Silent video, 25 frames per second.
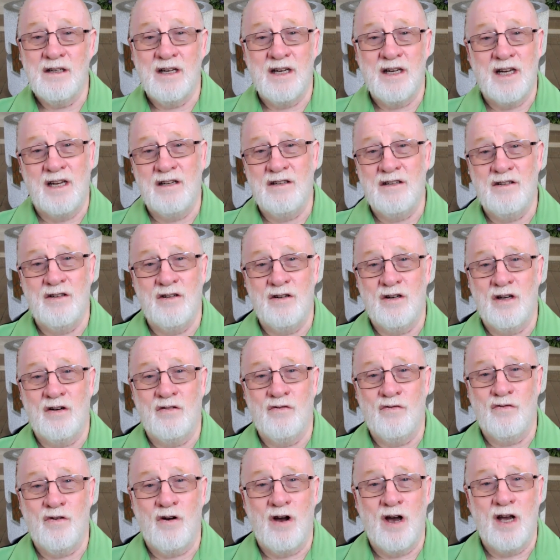and you
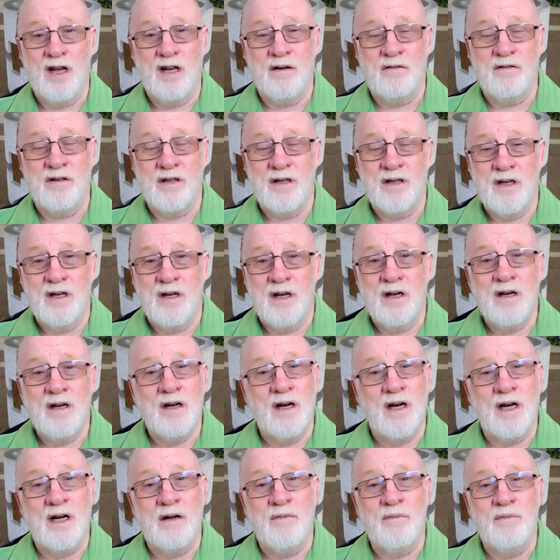can find
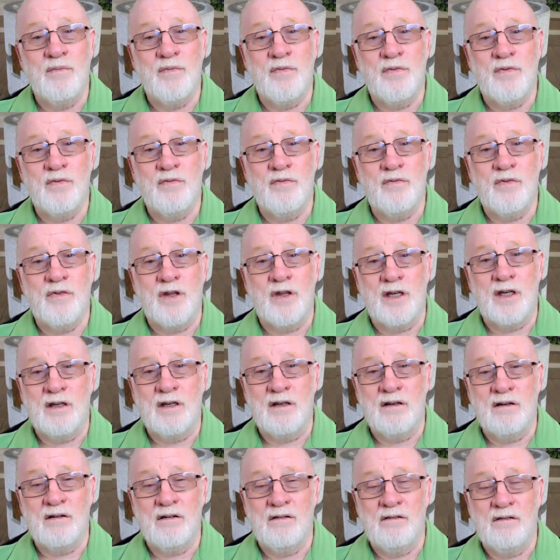
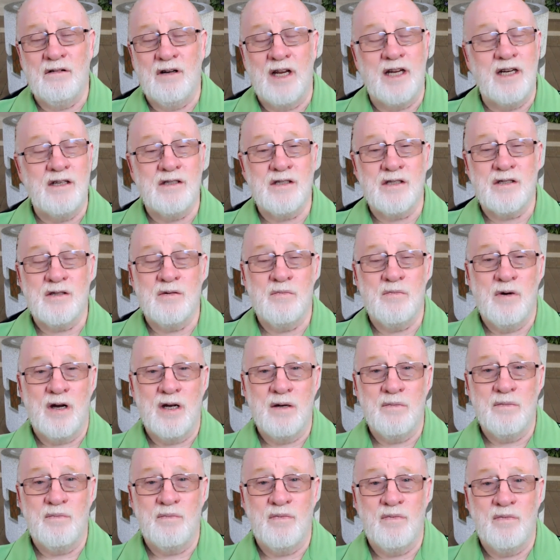the links to
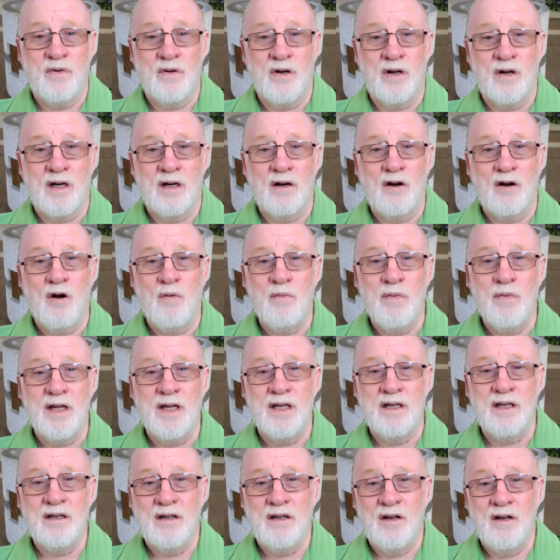my
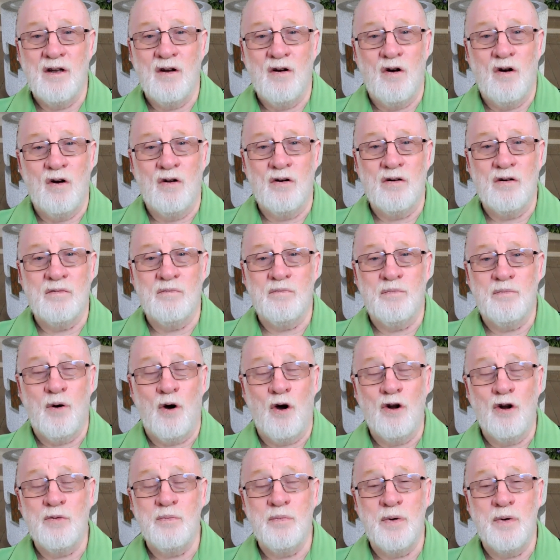homily on
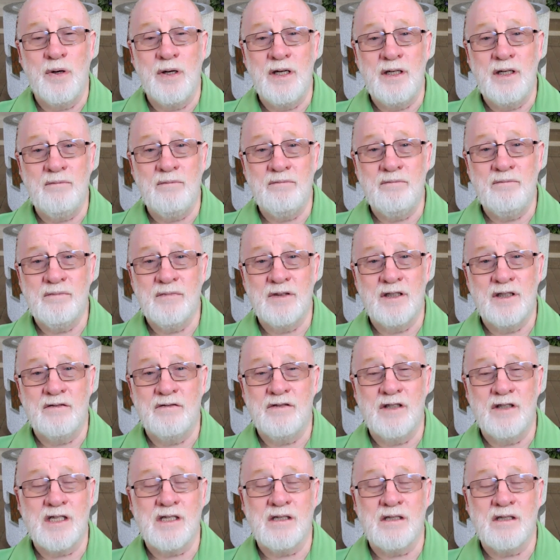Podbean, and
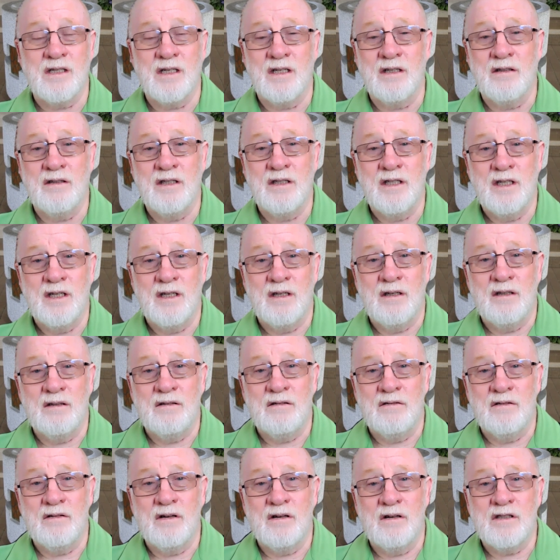just
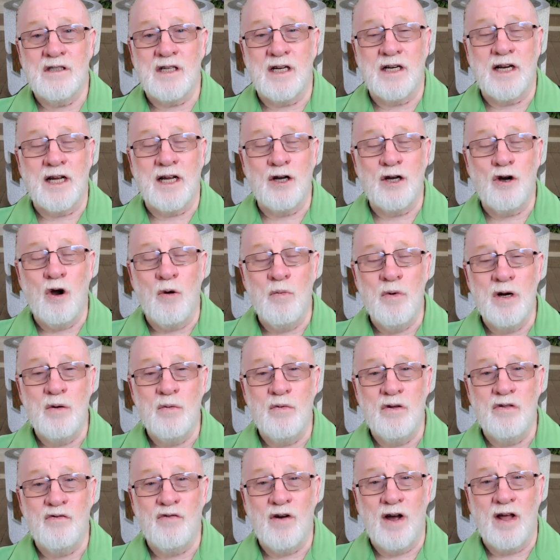Sunday homily
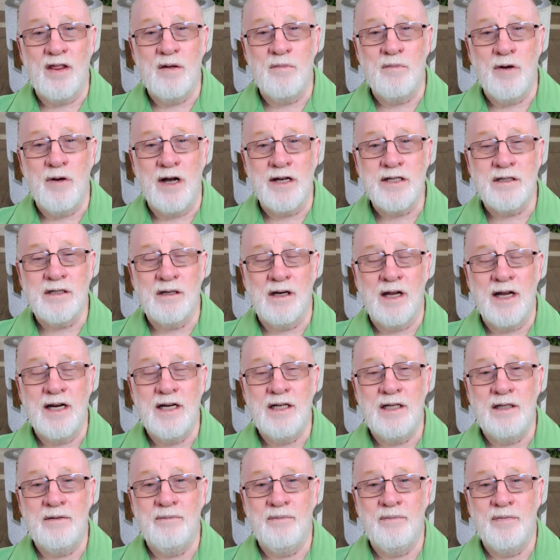with Father Mike
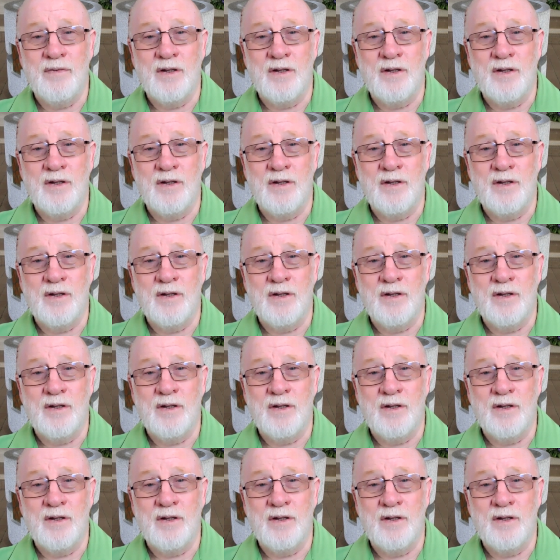Delaney.